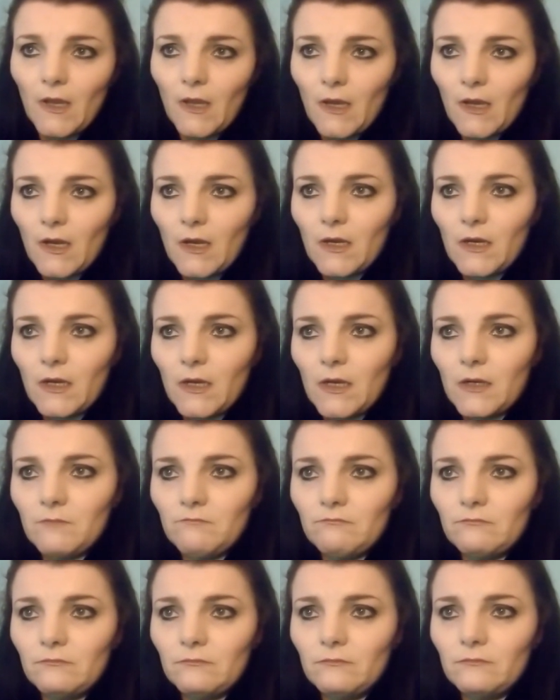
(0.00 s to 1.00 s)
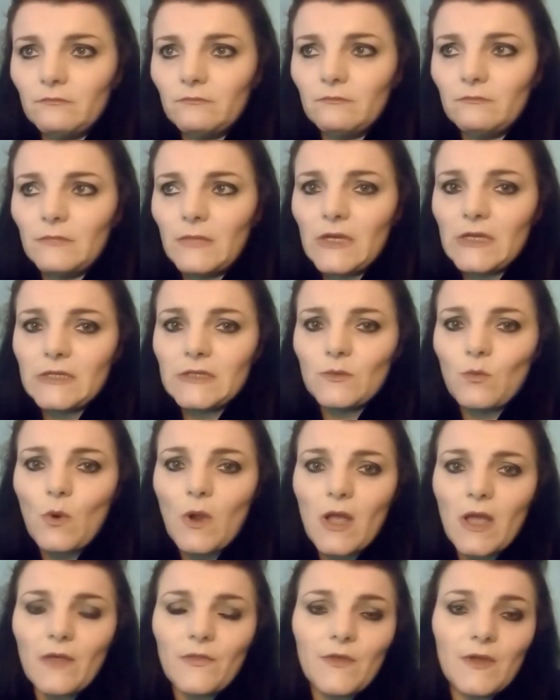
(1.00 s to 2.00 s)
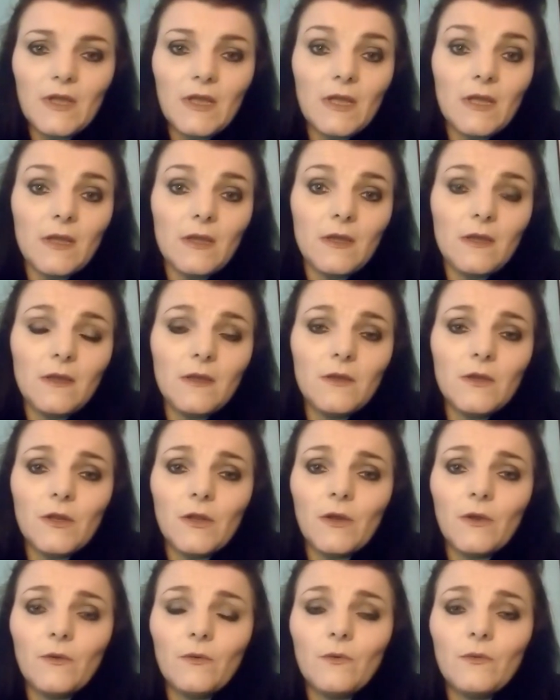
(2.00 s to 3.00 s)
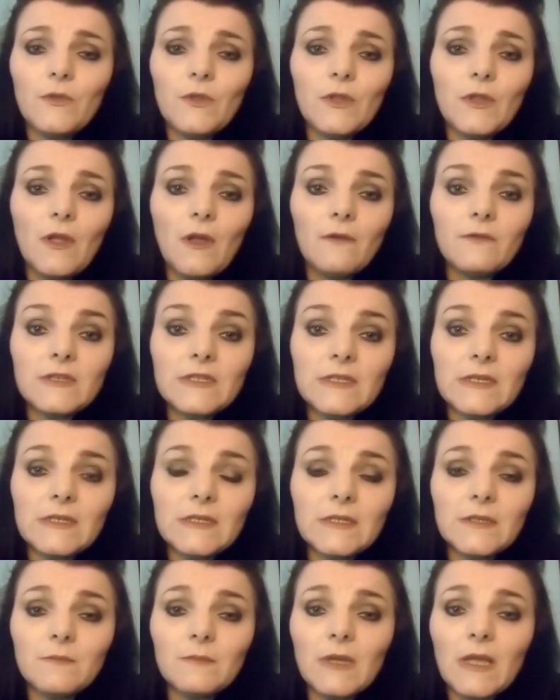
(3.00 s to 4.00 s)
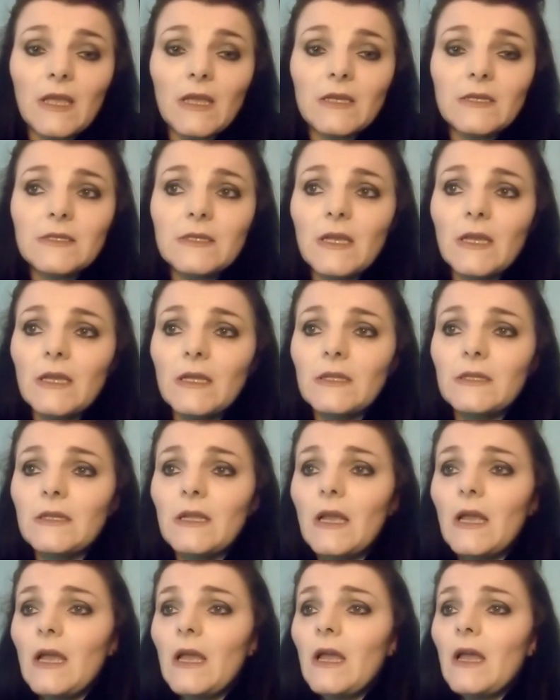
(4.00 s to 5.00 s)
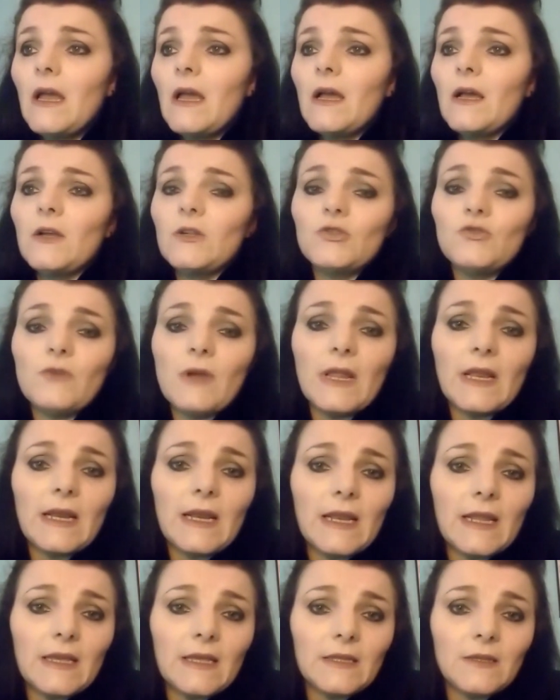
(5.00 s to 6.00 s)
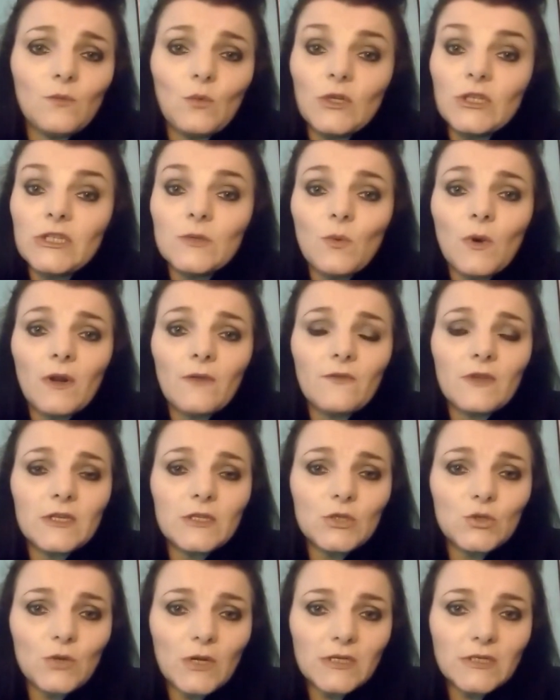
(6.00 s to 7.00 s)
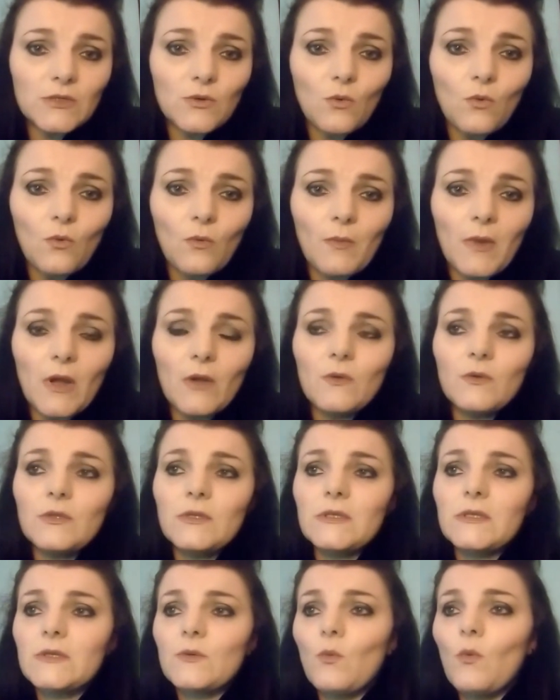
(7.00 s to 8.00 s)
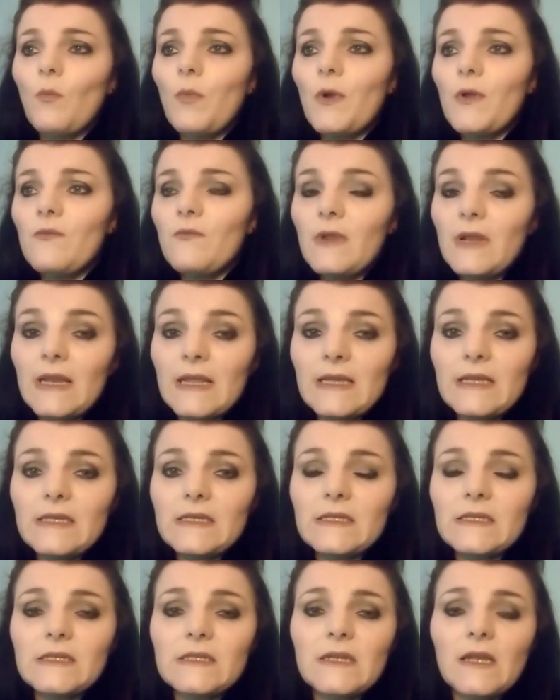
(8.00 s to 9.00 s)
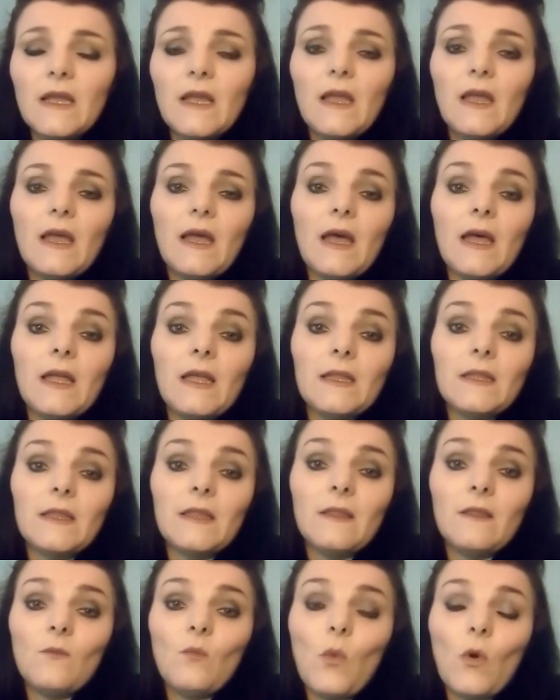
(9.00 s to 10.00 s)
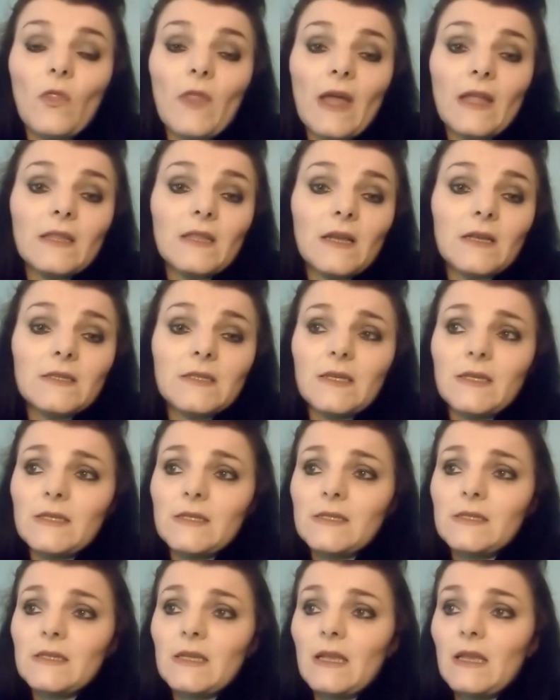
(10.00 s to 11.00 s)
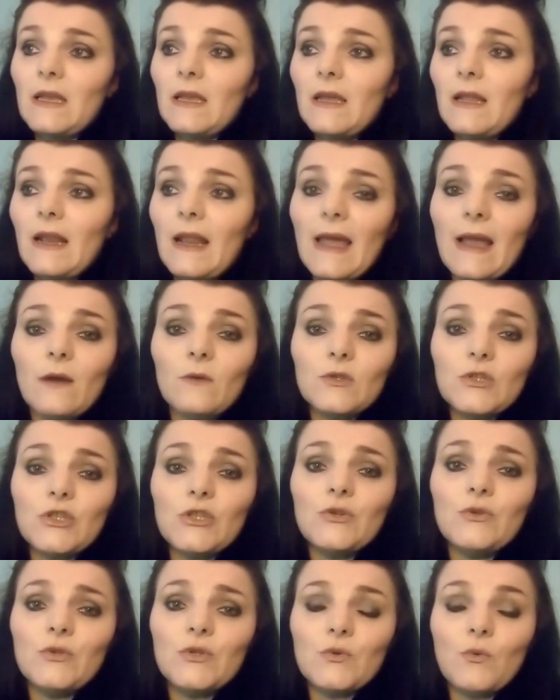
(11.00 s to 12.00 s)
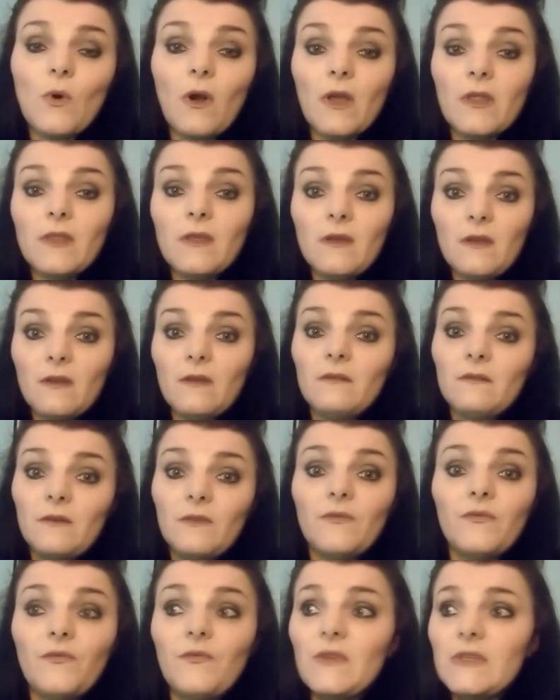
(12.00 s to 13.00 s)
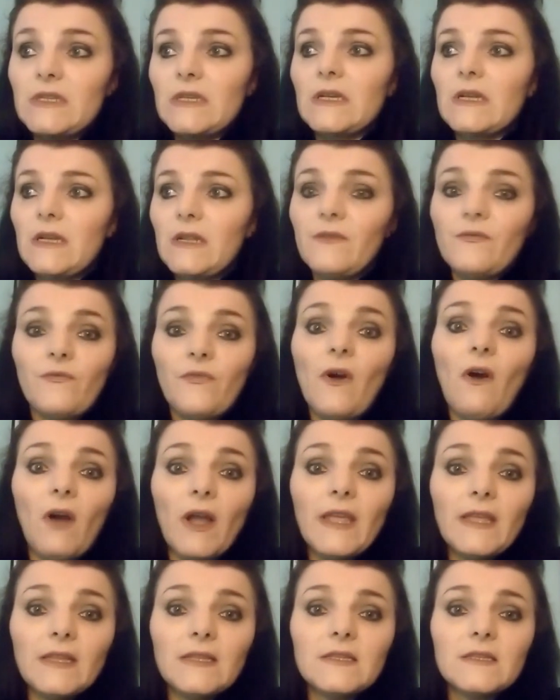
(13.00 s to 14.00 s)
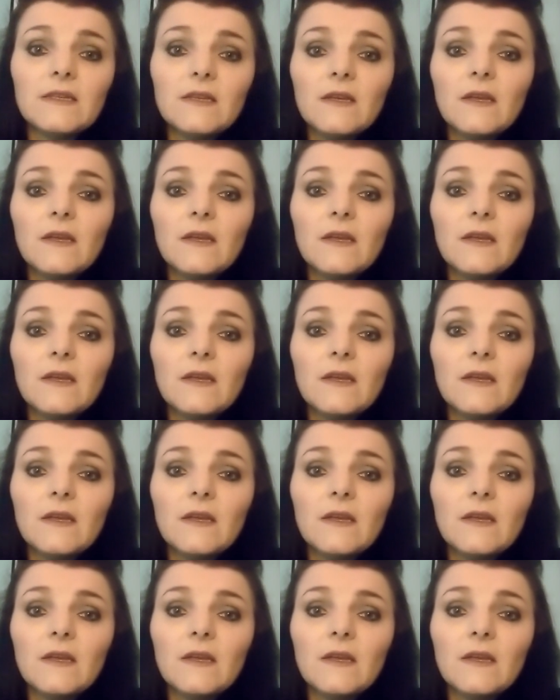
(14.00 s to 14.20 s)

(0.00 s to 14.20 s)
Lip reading: It's where the nervous system kicks in, adrenaline, which is one of your stress hormones, will be released. And what that does is it allows you to either physically fight,